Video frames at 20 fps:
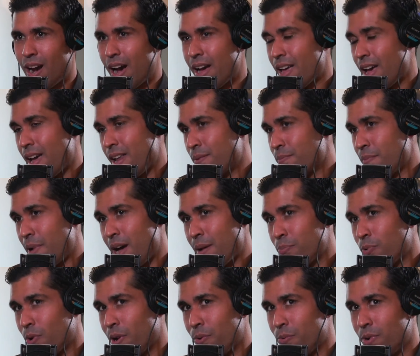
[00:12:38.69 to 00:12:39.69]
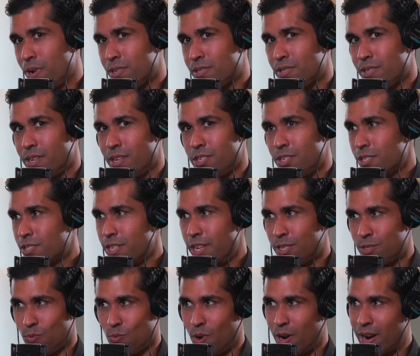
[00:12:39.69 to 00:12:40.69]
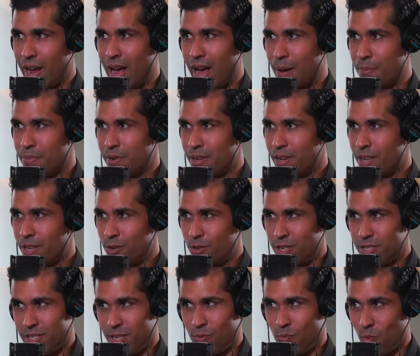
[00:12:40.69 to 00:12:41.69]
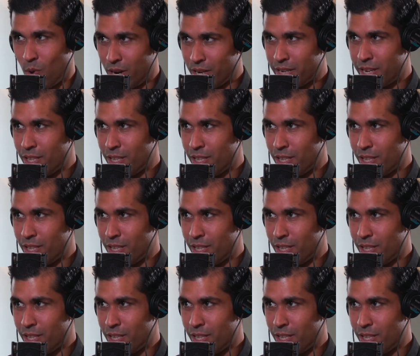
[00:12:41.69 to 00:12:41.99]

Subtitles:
my point was, it just takes one app. You just need one